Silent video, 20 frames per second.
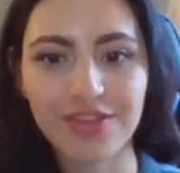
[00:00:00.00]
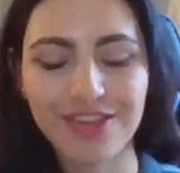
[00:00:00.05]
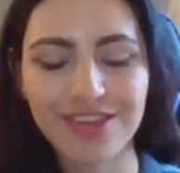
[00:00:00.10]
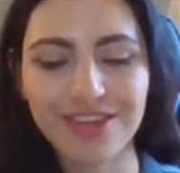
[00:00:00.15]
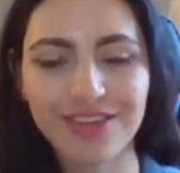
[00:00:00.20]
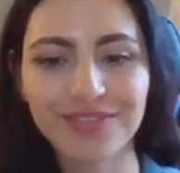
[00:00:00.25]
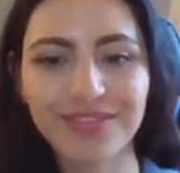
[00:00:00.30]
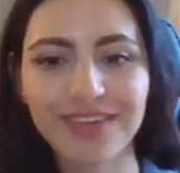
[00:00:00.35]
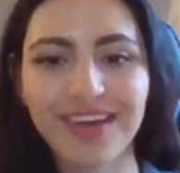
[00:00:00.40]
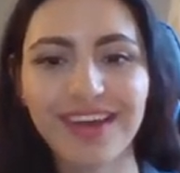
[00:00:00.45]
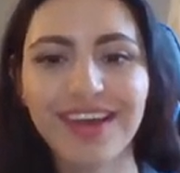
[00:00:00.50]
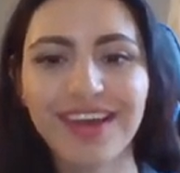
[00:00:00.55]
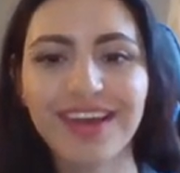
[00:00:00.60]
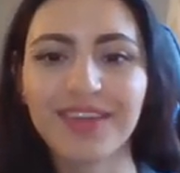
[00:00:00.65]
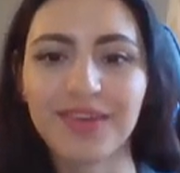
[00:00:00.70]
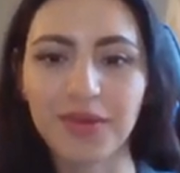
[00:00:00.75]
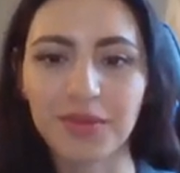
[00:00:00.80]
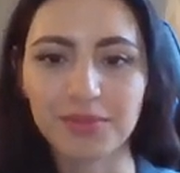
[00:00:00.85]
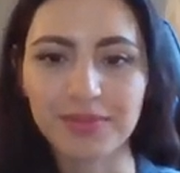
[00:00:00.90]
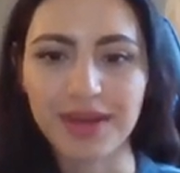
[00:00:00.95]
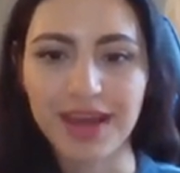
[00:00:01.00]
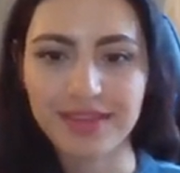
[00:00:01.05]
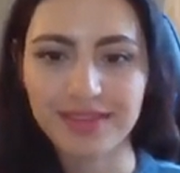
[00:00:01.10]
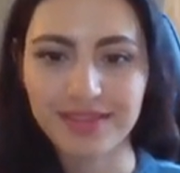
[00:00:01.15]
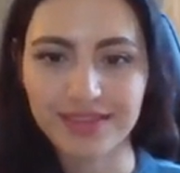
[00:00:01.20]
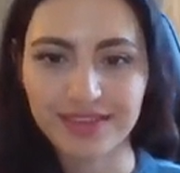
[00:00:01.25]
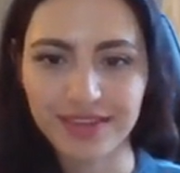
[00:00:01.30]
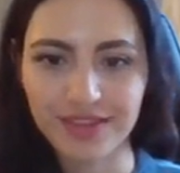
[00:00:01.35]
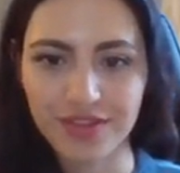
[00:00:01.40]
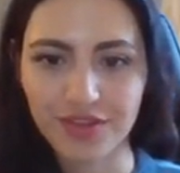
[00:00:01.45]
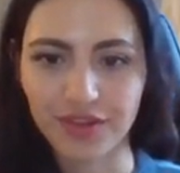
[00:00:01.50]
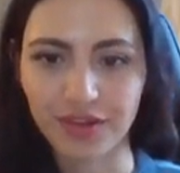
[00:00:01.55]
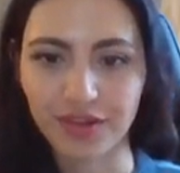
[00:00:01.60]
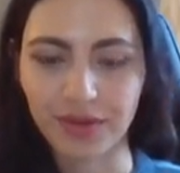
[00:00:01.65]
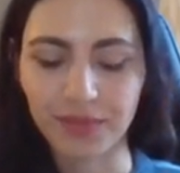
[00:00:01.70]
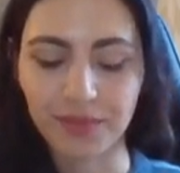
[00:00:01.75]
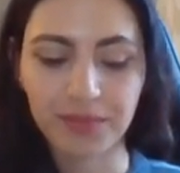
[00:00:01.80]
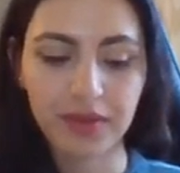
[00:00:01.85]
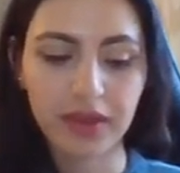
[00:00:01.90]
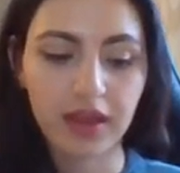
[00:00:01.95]
Shiva, your math
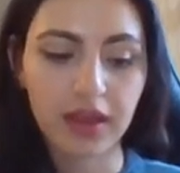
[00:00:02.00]
teacher.